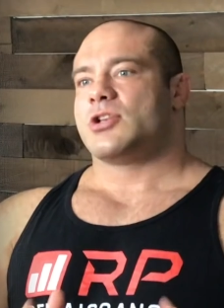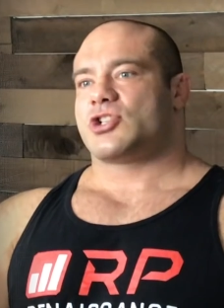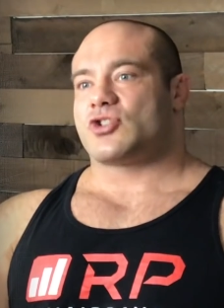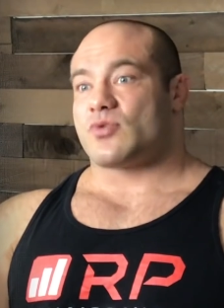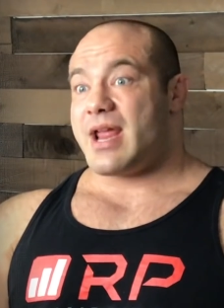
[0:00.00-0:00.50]

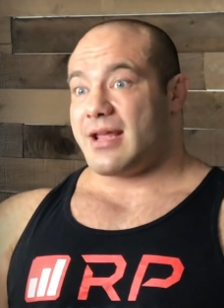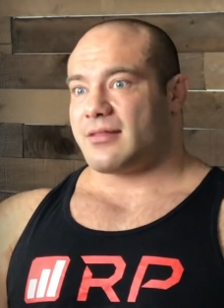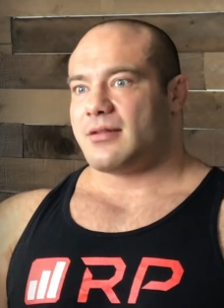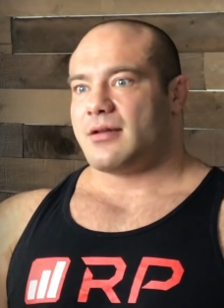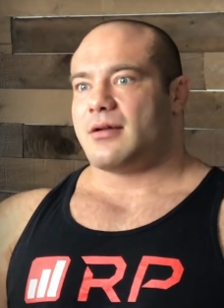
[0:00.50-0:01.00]

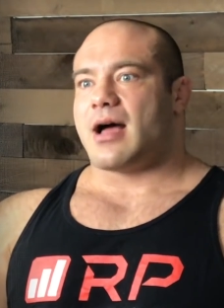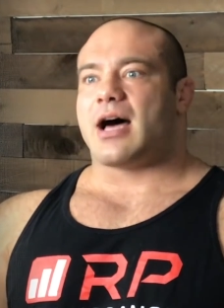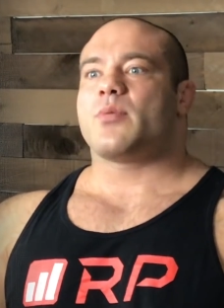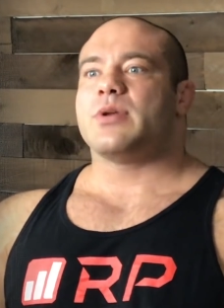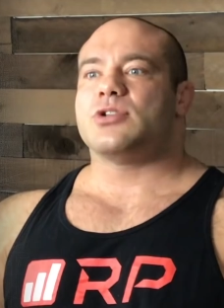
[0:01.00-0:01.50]
Strength.
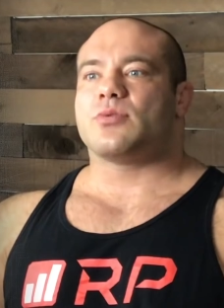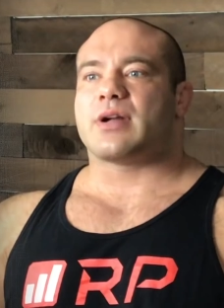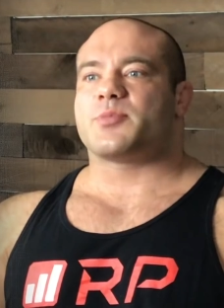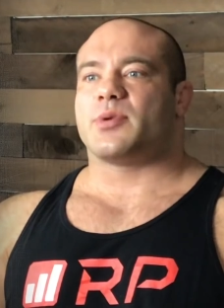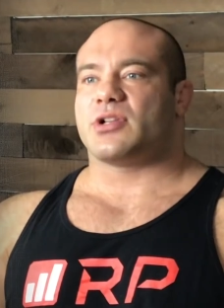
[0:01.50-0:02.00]
How do we do
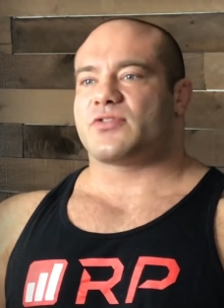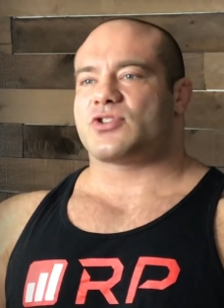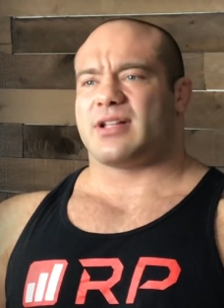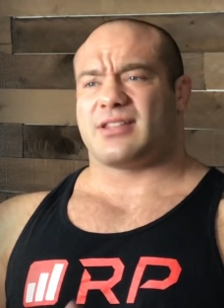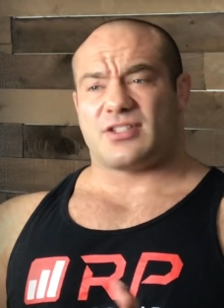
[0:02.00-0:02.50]
rest periods for
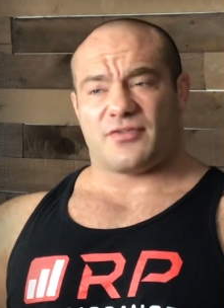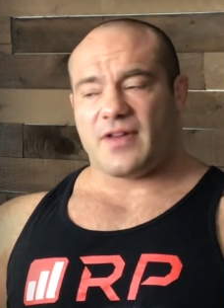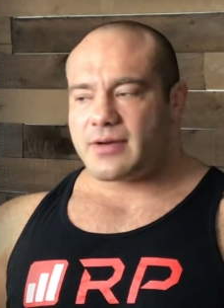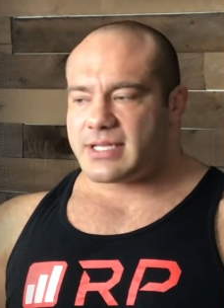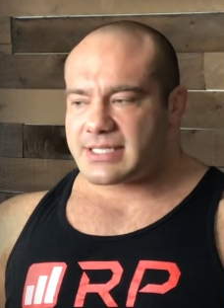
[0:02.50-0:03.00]
strength? It's
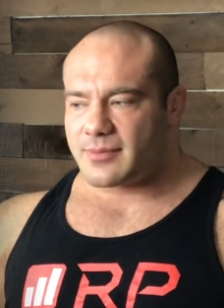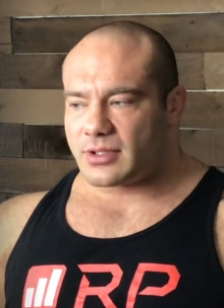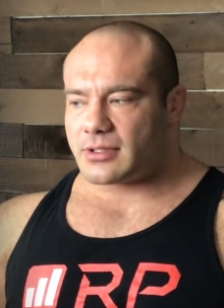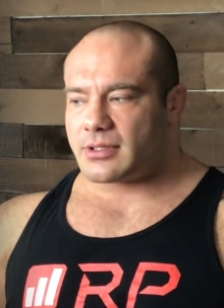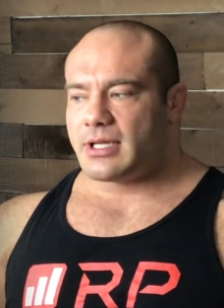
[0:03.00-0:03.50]
very
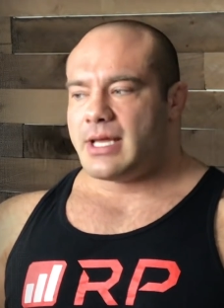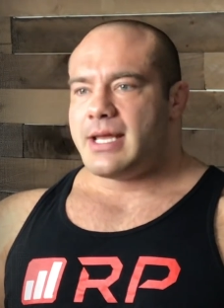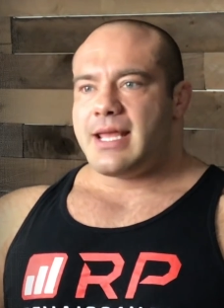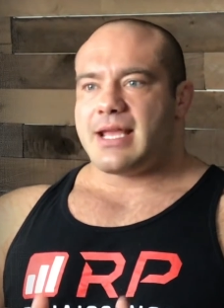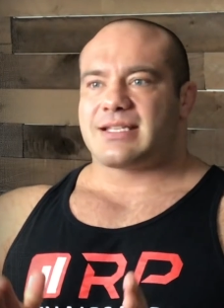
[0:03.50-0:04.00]
similar,
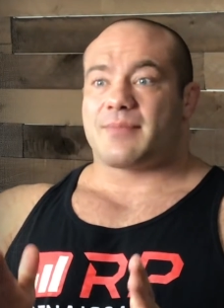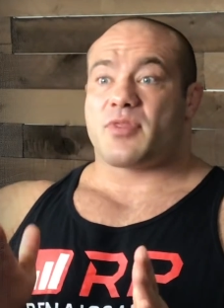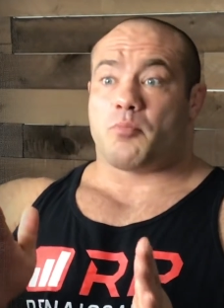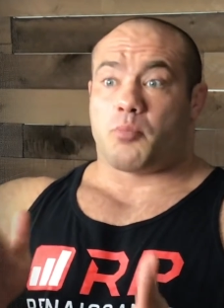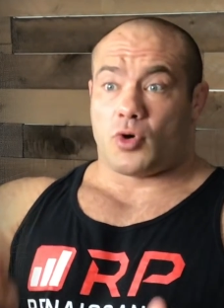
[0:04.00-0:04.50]
except
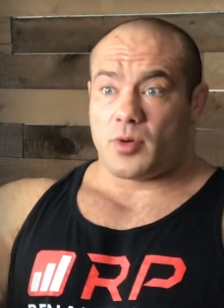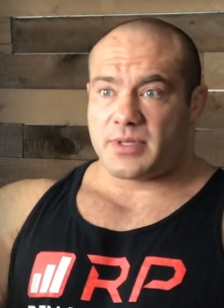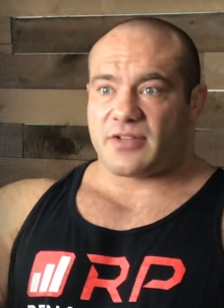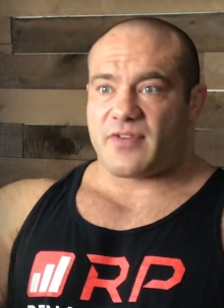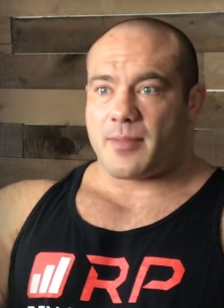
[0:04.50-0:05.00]
the
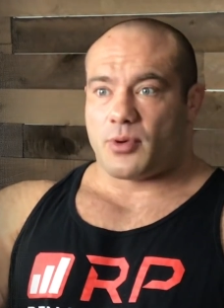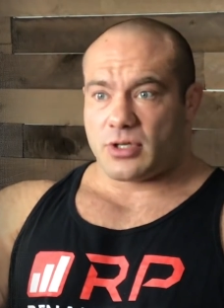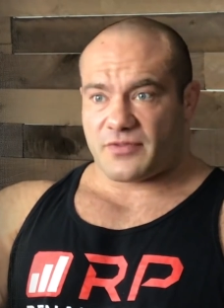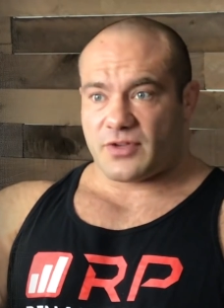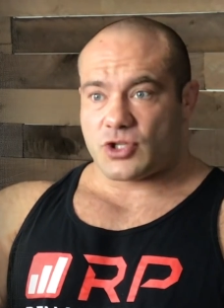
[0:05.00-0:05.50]
purpose of
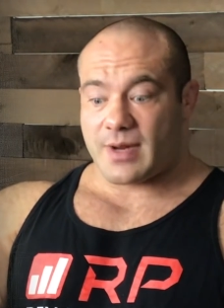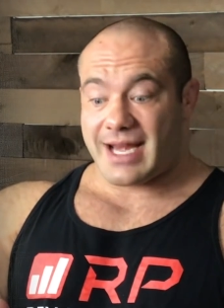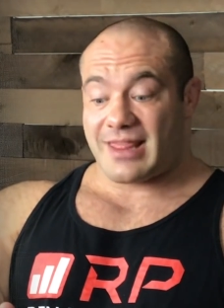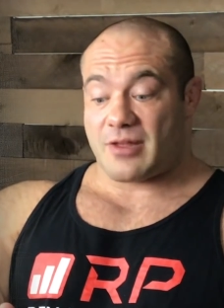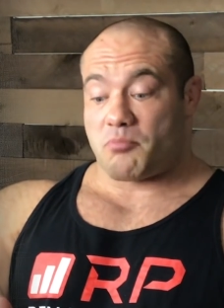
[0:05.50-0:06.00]
hypertrophy
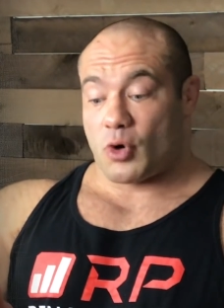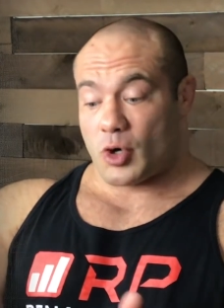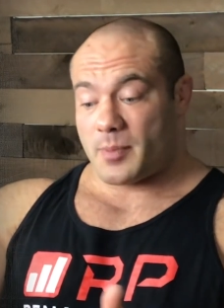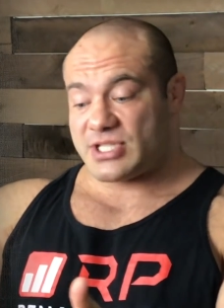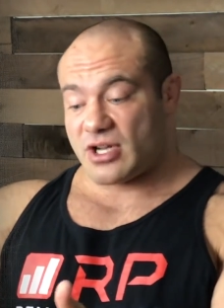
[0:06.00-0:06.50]
training, the
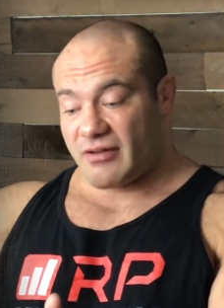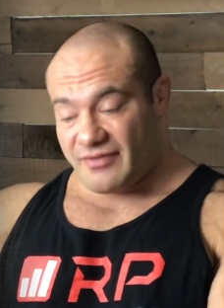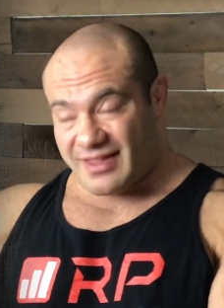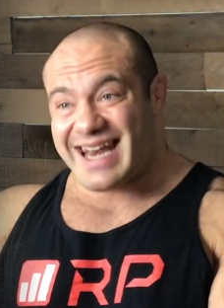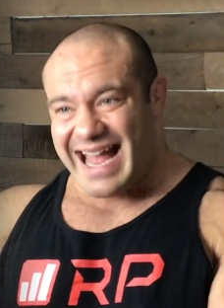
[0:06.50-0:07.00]
purpose of
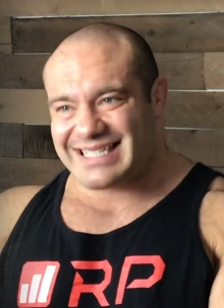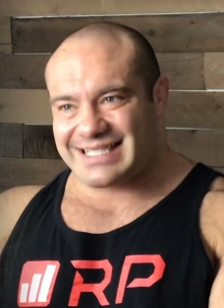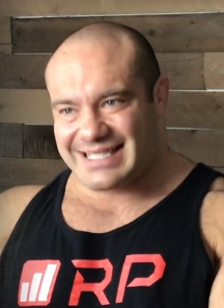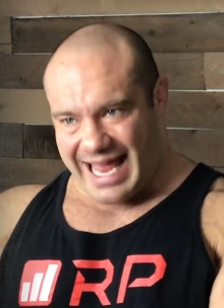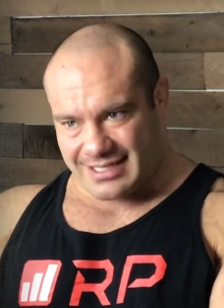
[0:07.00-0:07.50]
the next
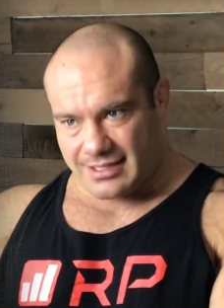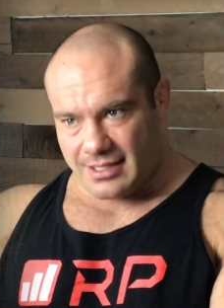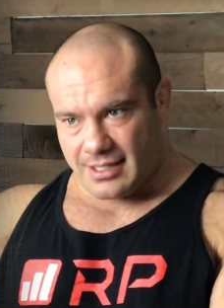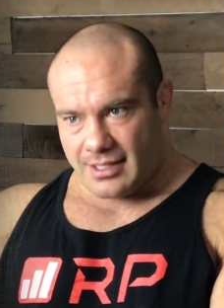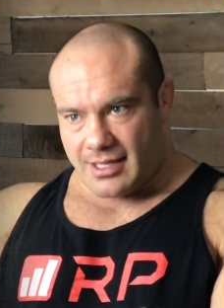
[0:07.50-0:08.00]
set.
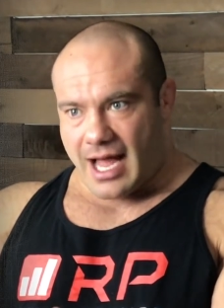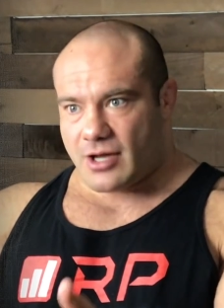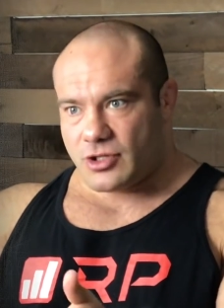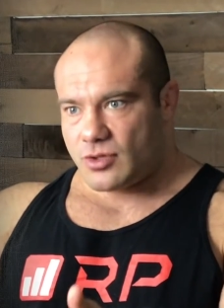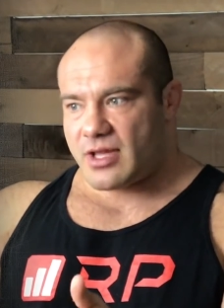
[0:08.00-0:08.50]
How
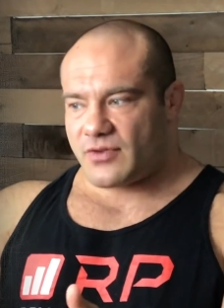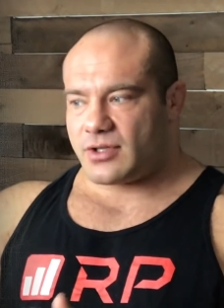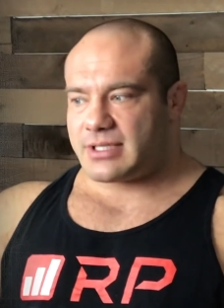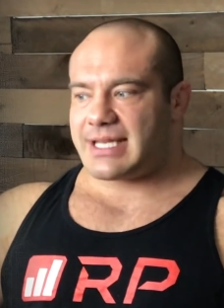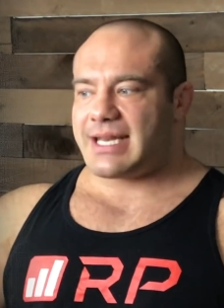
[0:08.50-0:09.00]
do you know you have a
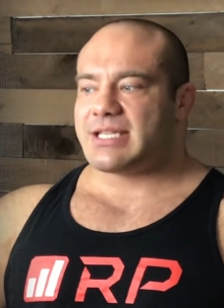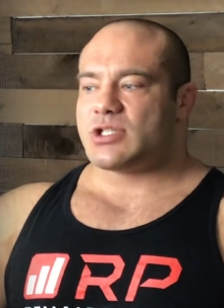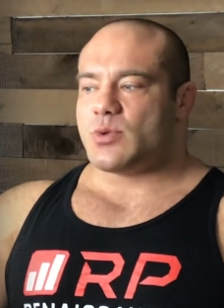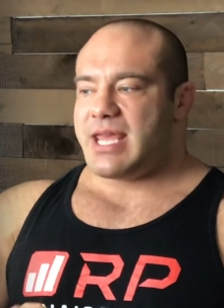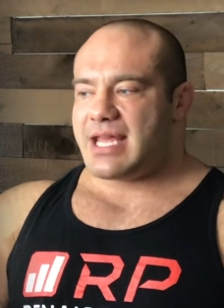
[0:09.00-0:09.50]
good set? Is
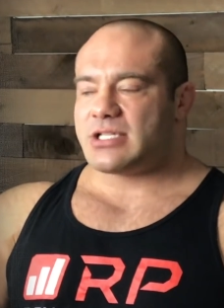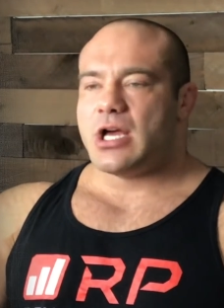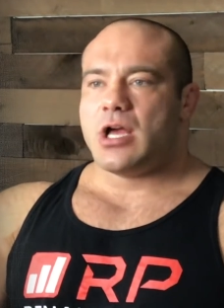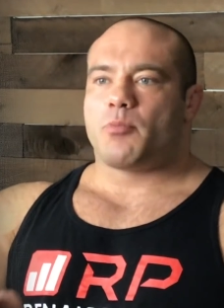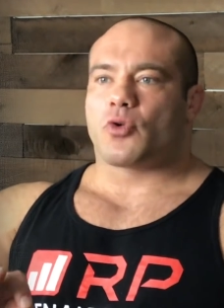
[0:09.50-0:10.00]
to hit
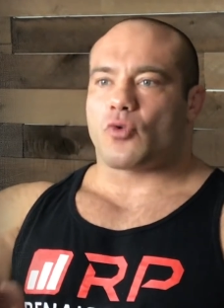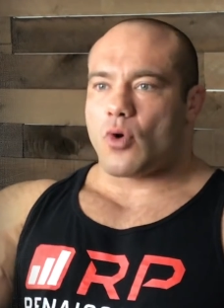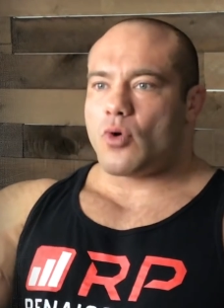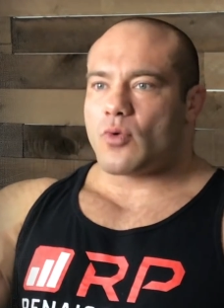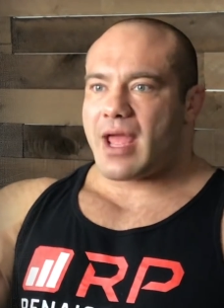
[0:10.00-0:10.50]

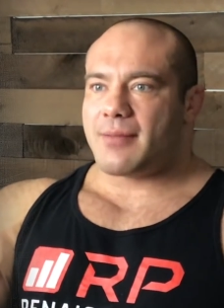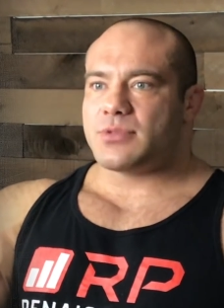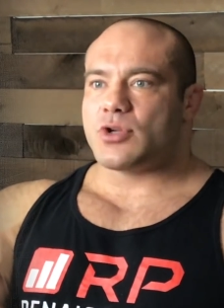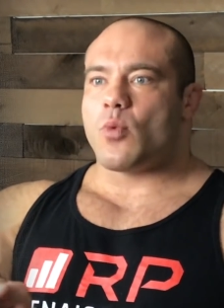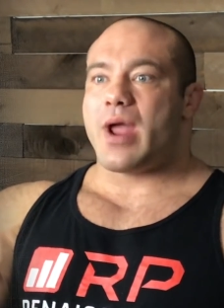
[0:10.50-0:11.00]

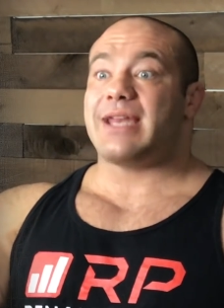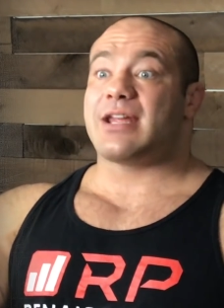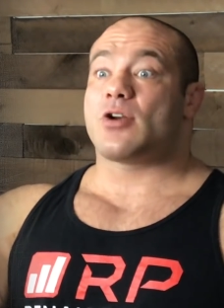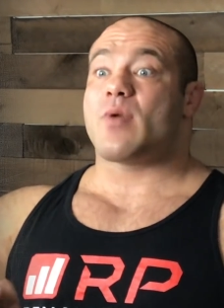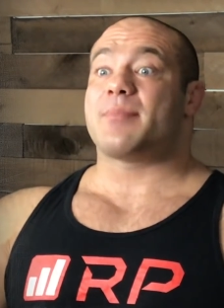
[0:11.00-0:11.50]
programmed weight
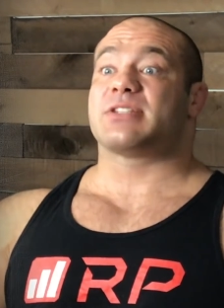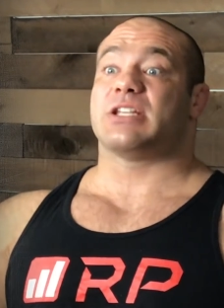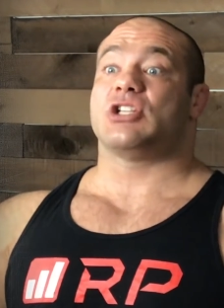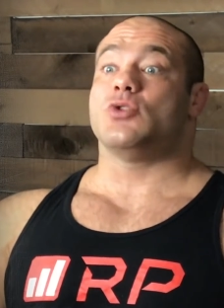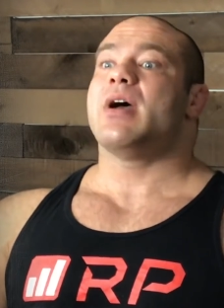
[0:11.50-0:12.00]
and reps
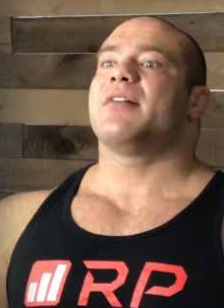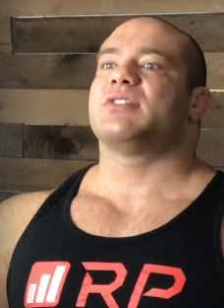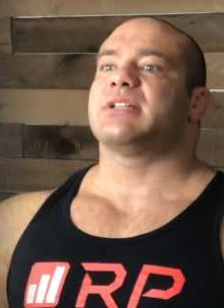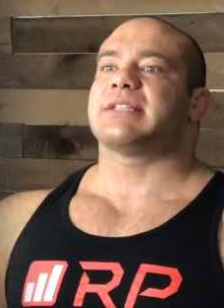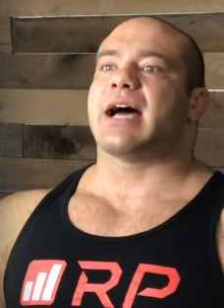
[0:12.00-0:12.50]
that you have
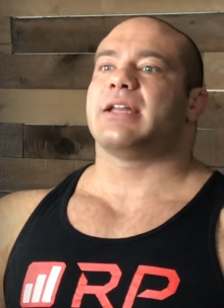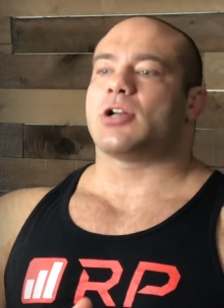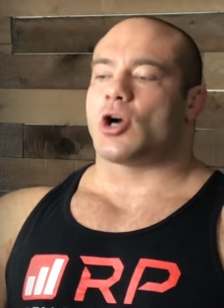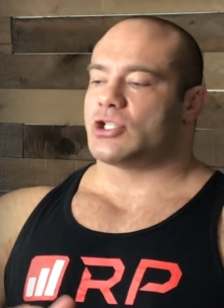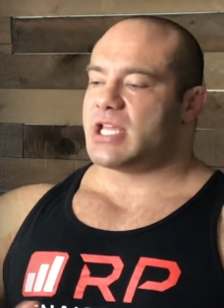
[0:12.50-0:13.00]

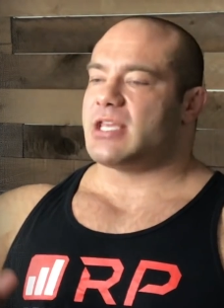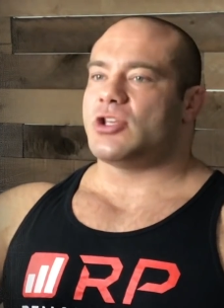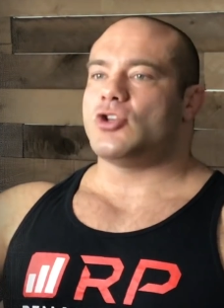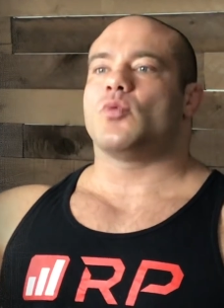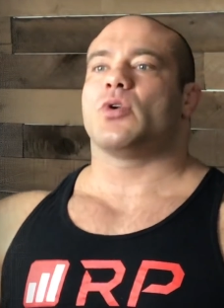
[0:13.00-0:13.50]
decided are
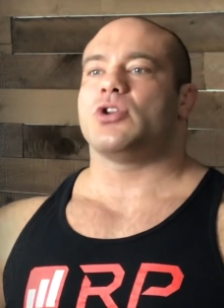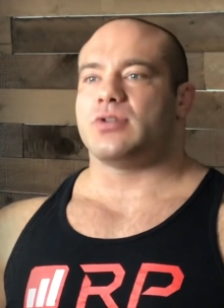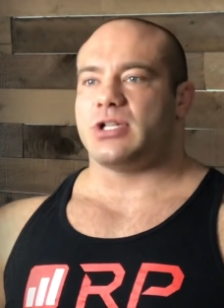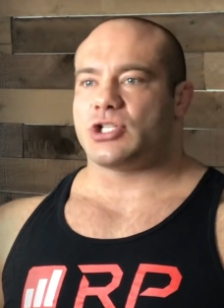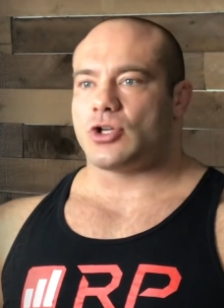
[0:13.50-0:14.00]
taking you where you
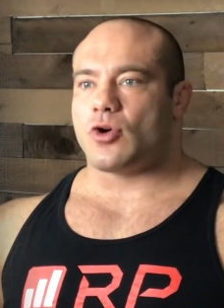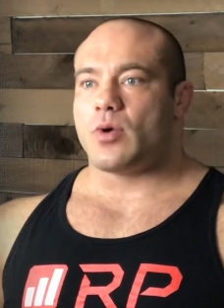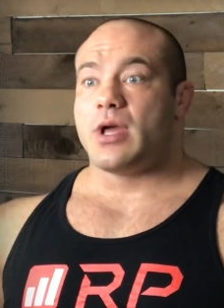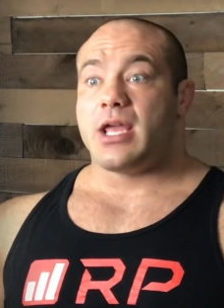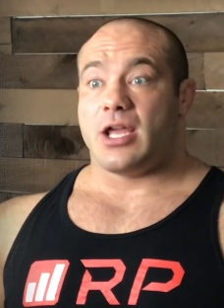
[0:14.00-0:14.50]
need to
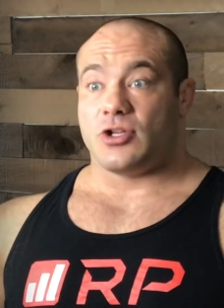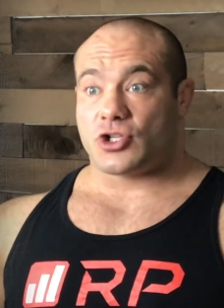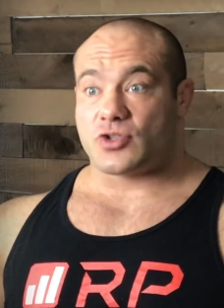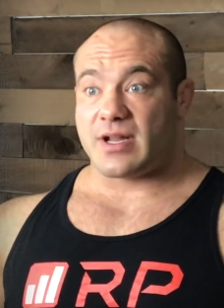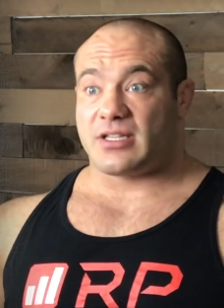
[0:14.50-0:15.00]
go in your
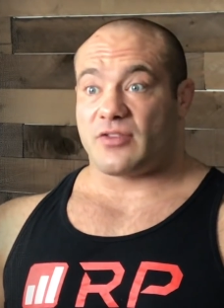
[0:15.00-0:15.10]
strength